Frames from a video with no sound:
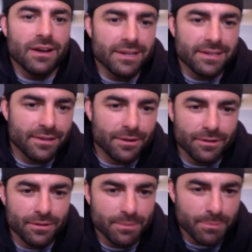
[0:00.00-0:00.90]
i can go
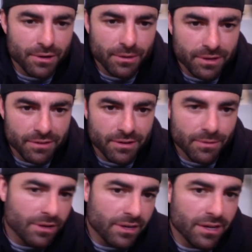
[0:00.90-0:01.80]
to the bar whenever i
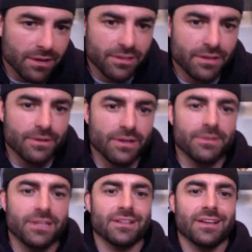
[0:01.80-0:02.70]
want now you know what i
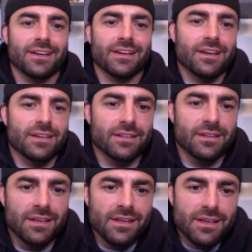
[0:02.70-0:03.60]
mean like i can
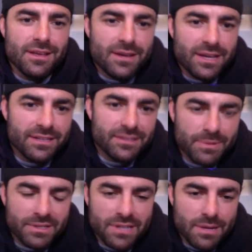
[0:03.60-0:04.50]
I can
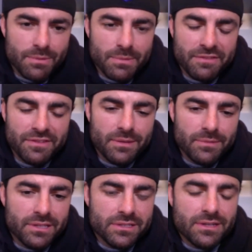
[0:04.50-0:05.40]
spend time with my
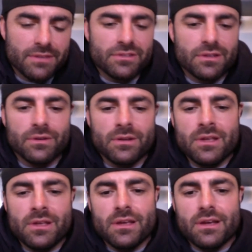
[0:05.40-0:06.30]
family and stuff. So
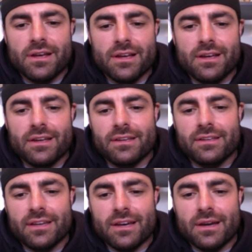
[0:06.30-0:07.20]
uh,
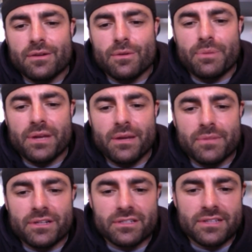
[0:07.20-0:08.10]
yeah, I don't pay
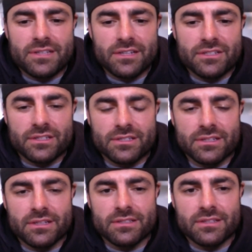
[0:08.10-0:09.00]
much attention
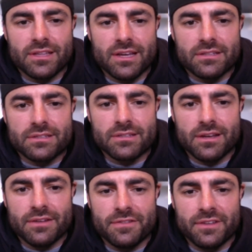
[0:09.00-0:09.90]
to, to that
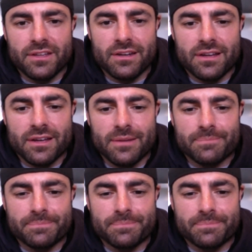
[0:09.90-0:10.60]
stuff. And um,